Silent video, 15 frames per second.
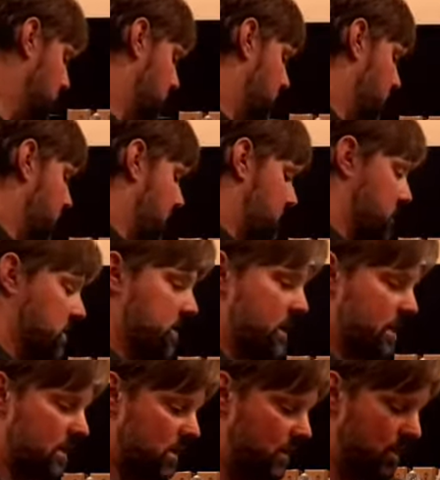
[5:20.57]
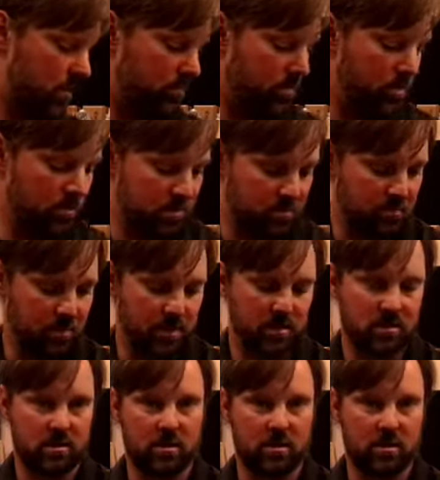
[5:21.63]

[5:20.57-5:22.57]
or actually take cotton balls and pin it to